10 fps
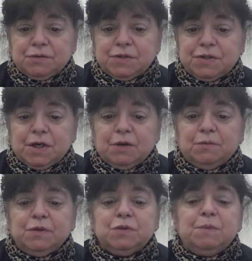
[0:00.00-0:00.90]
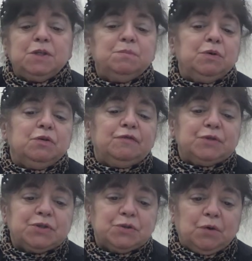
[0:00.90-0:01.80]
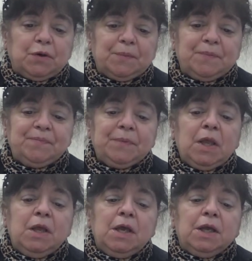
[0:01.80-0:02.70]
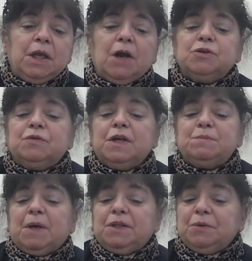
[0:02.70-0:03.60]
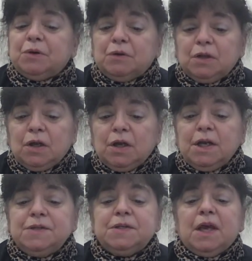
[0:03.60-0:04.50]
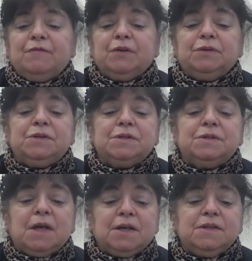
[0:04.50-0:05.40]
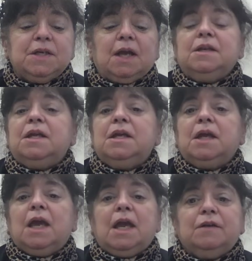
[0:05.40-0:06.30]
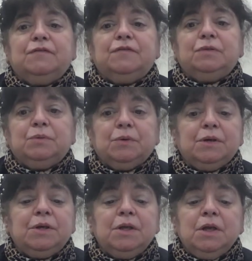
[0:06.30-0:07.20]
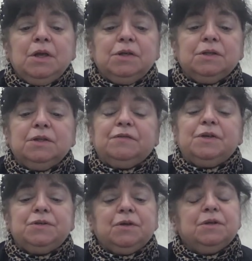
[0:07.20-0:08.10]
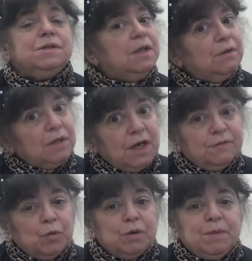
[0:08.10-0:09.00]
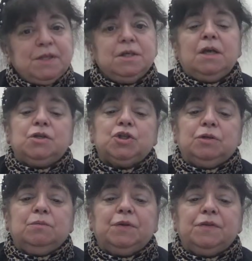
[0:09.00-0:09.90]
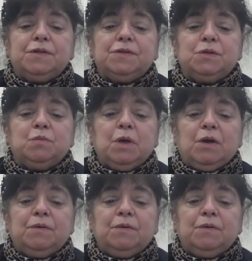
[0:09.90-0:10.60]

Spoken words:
style, which means beautiful song, characterized by lyrical lines, effortless technique, and a florid delivery. So you're going to hear a lot of ornamentation with this as well.